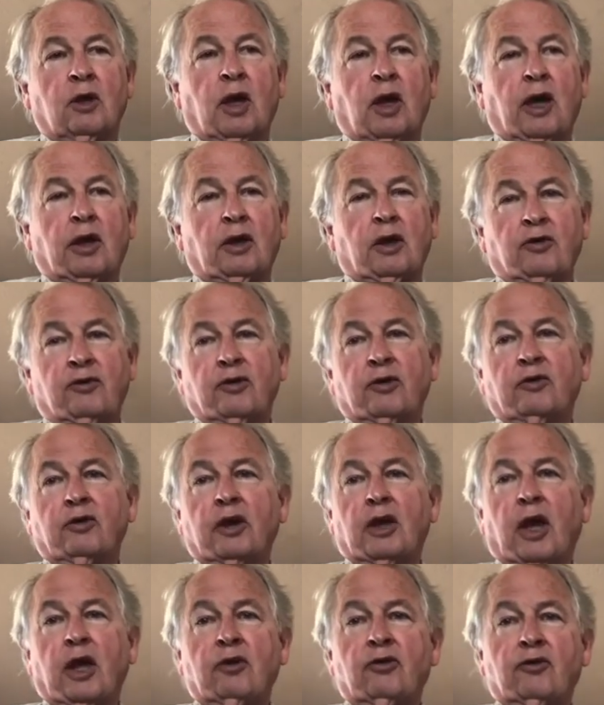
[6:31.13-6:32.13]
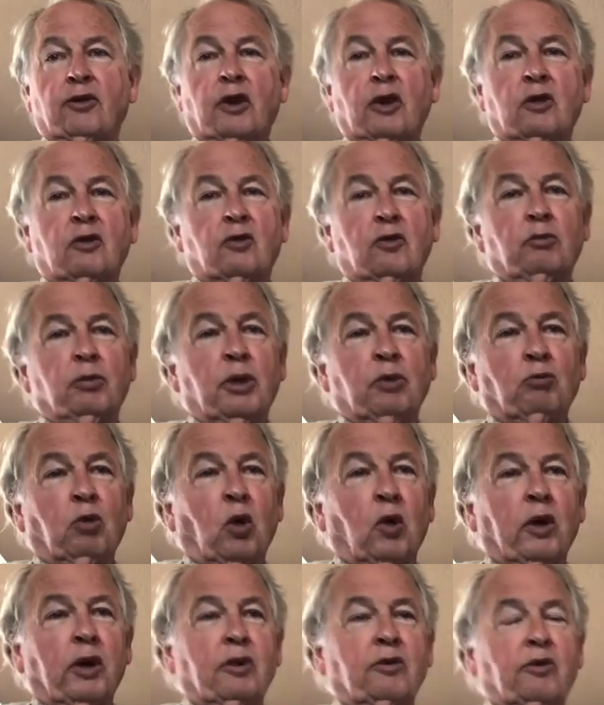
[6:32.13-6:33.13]
I guess it's a nice thing, could be a
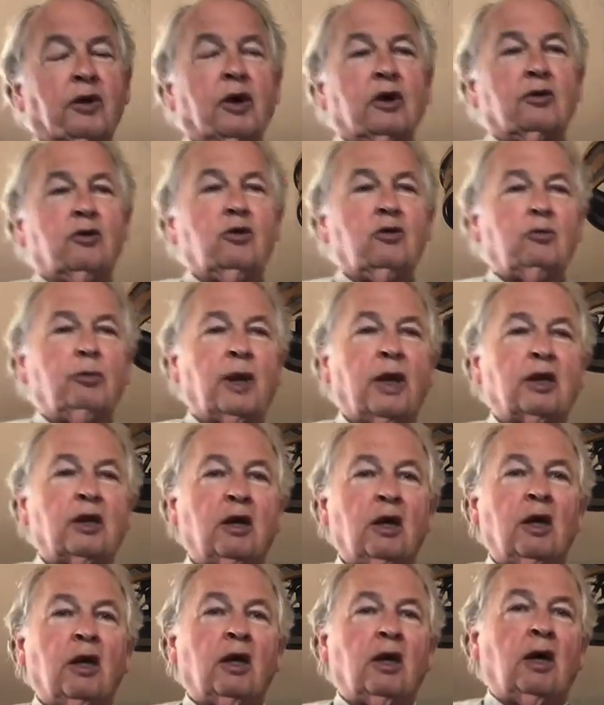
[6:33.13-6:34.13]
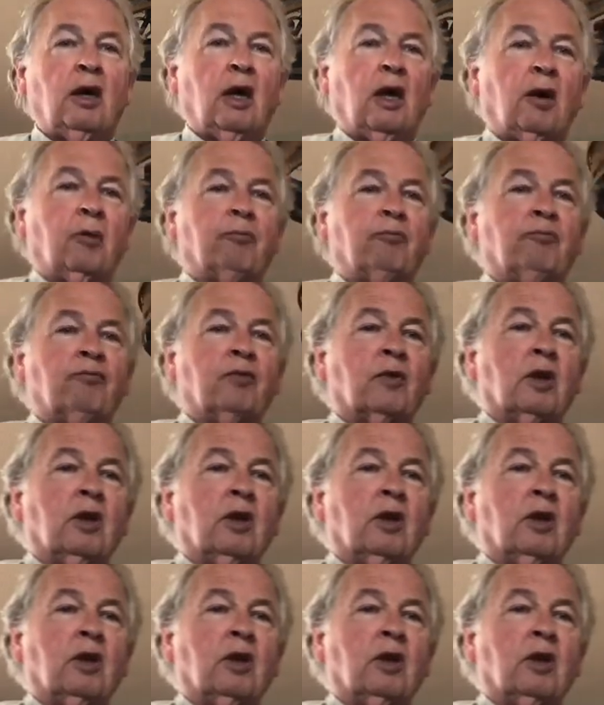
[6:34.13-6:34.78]
boring thing too, but the